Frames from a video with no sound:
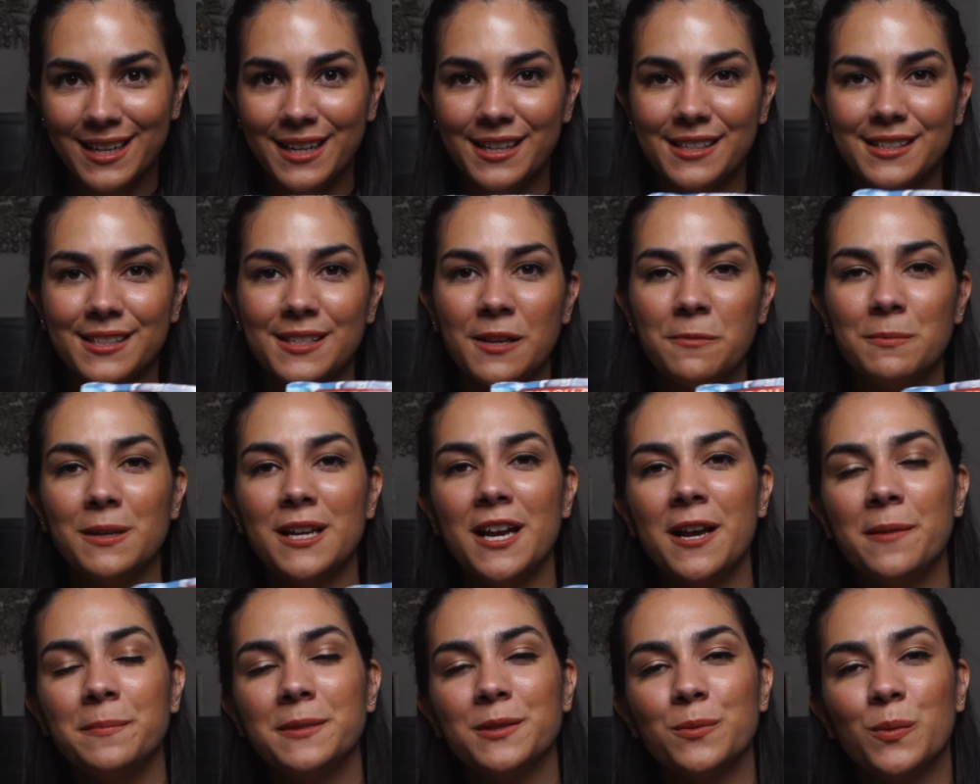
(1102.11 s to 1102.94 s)

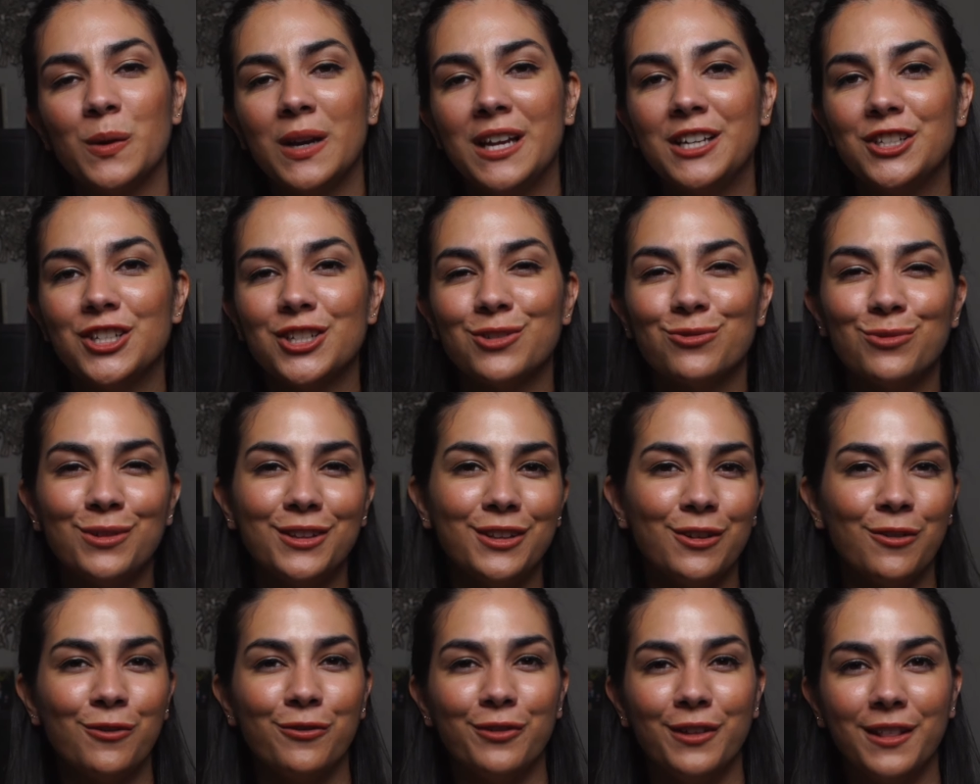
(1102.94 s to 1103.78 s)
Sometimes when I just really
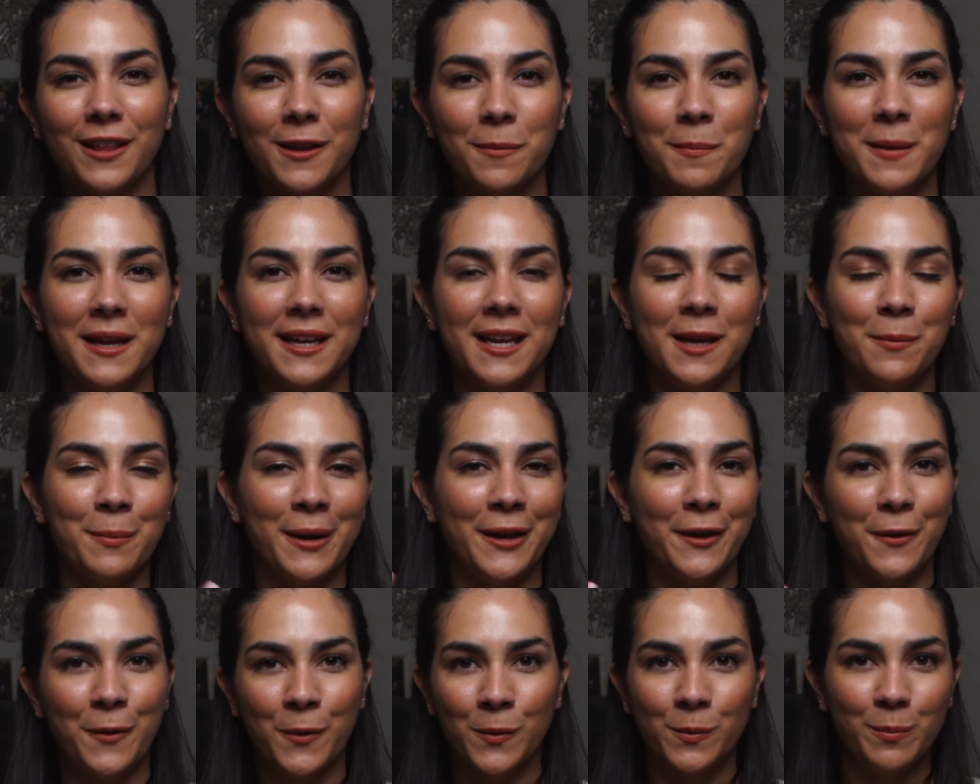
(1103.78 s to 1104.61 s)
don't feel like making
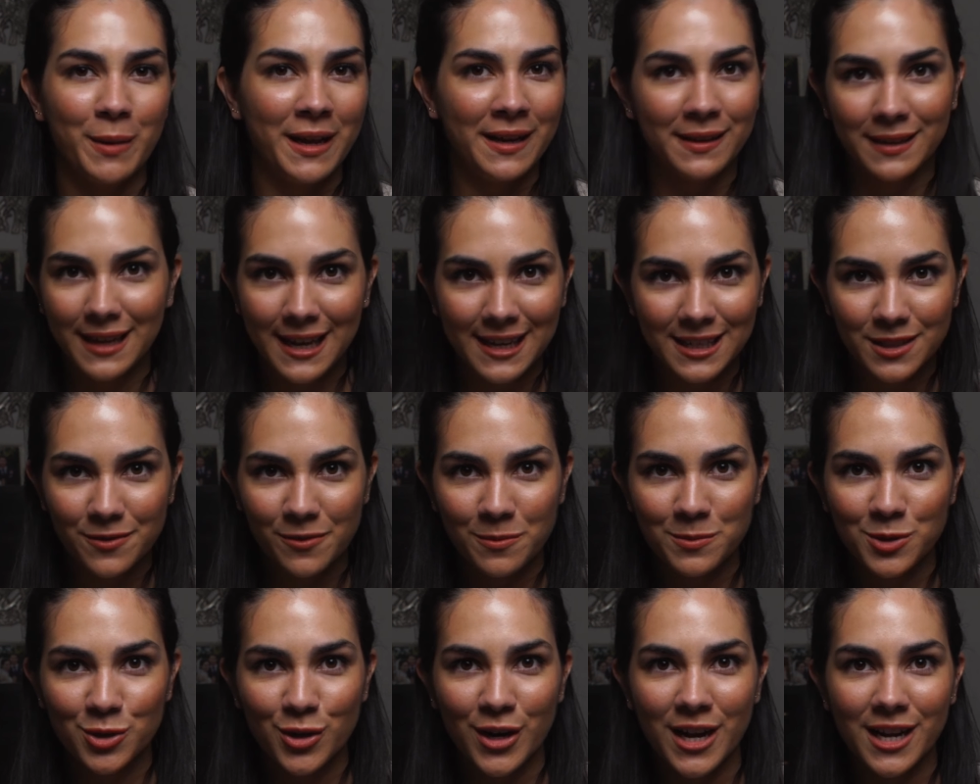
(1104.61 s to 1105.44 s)
my own pancakes
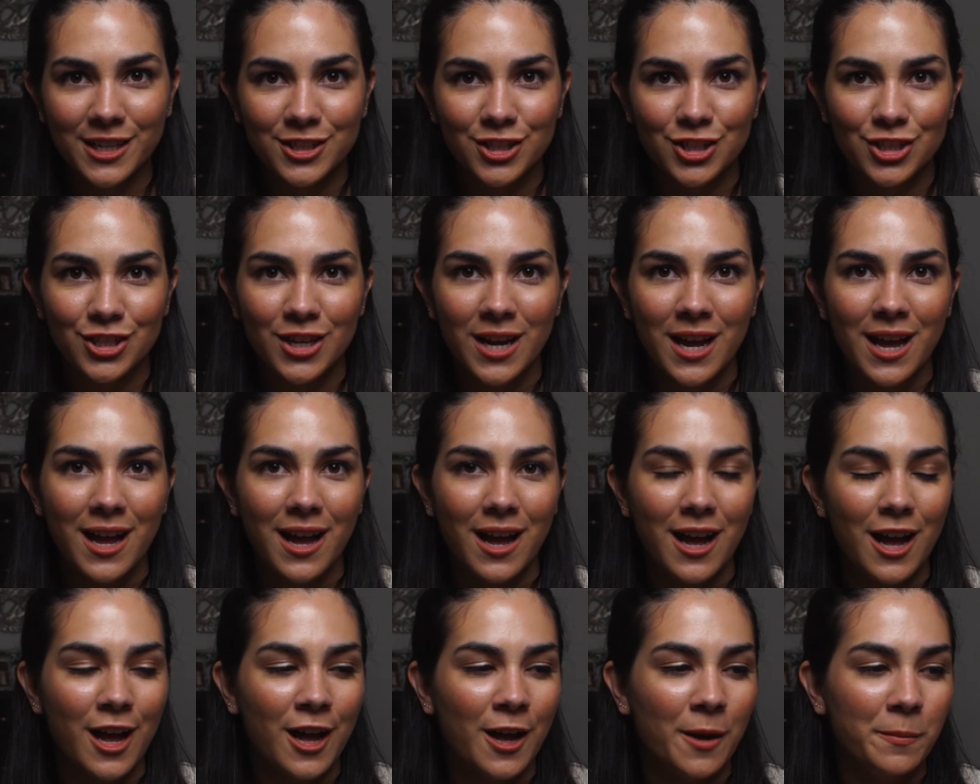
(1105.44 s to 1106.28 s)
from scratch,
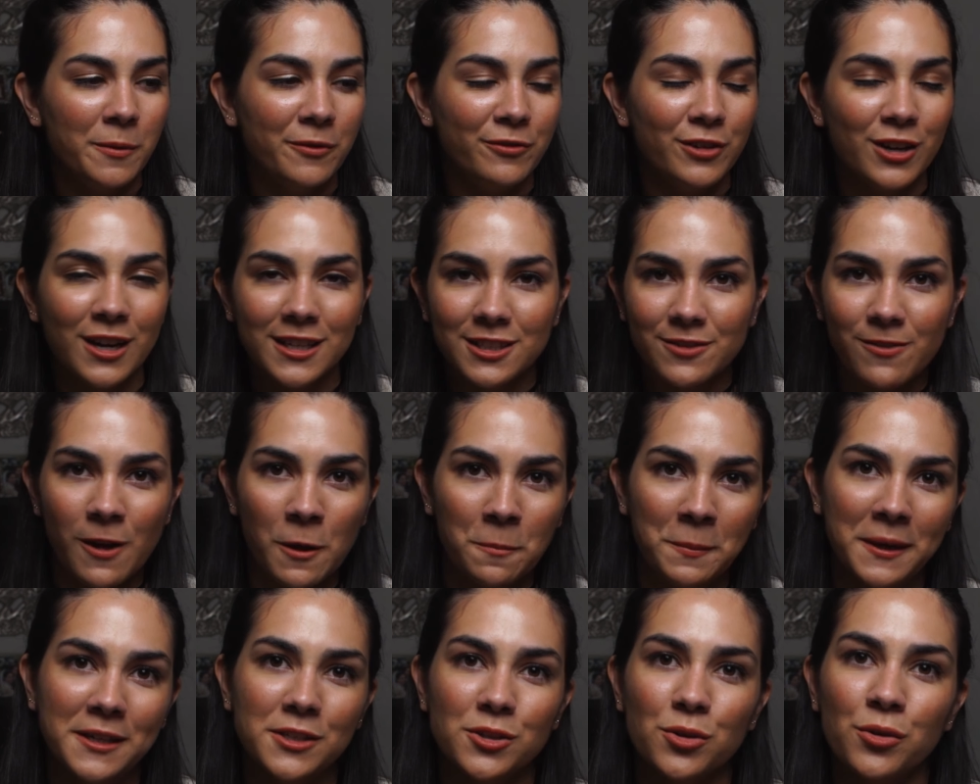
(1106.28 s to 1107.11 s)
if you guys
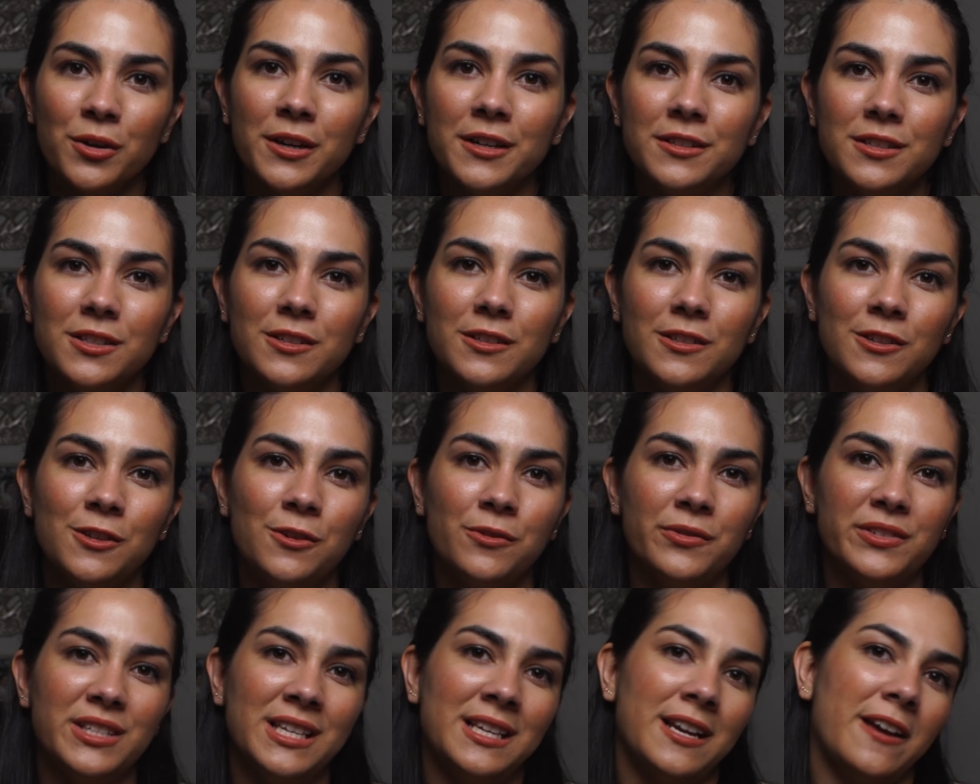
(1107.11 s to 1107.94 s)
follow my stories,
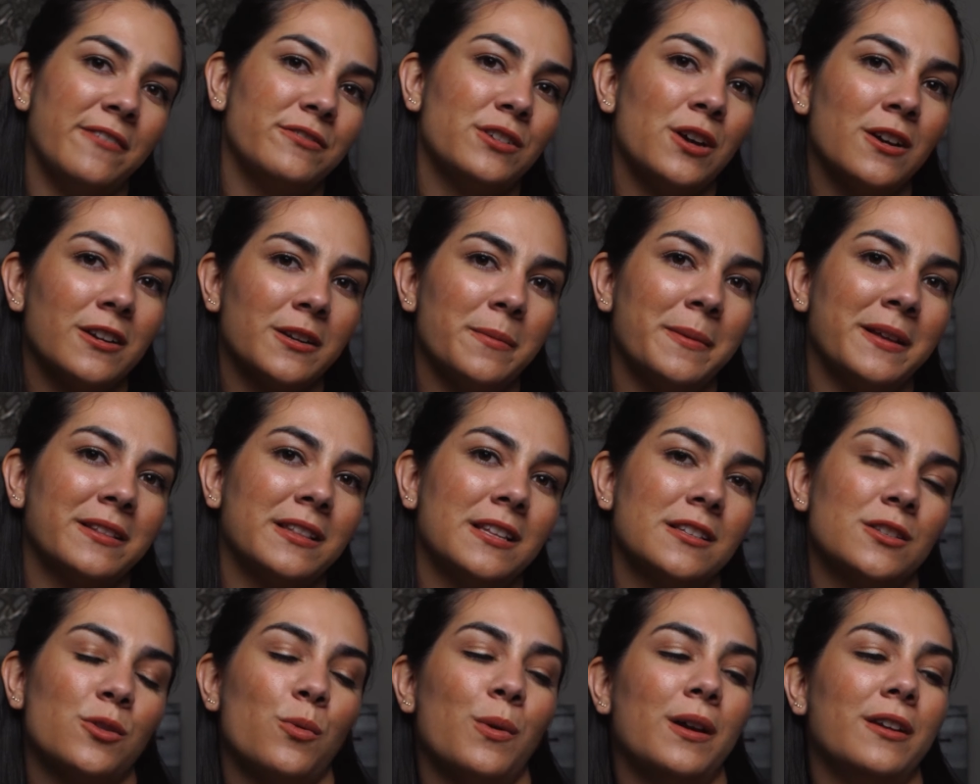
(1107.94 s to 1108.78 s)
you've seen I've talked about
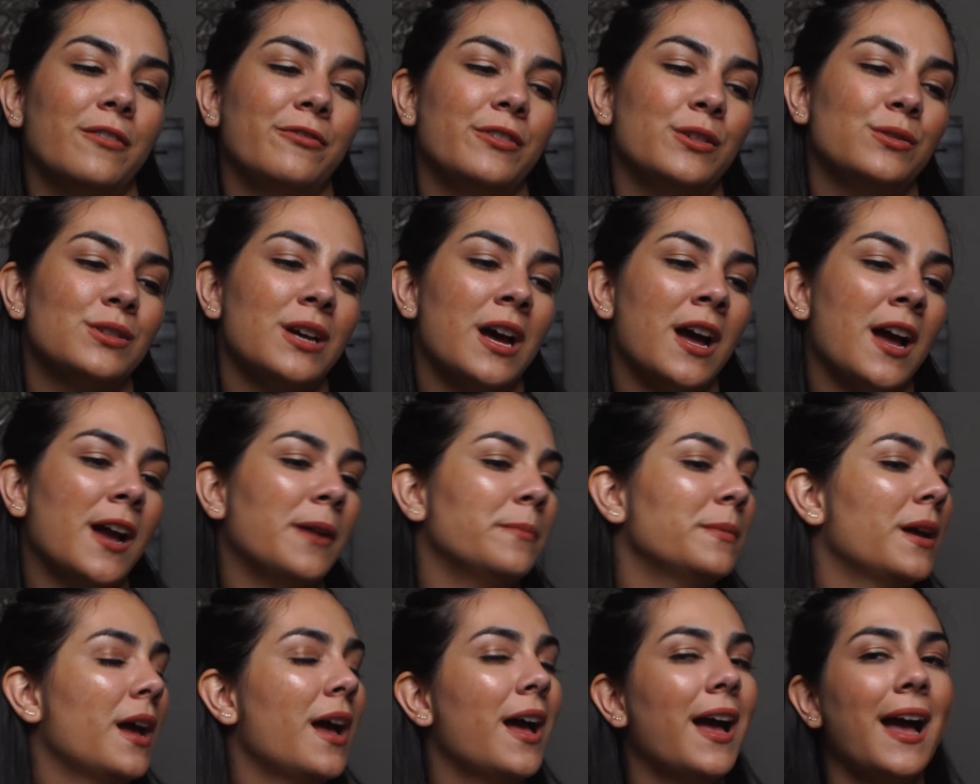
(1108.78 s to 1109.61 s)
this quite a few times.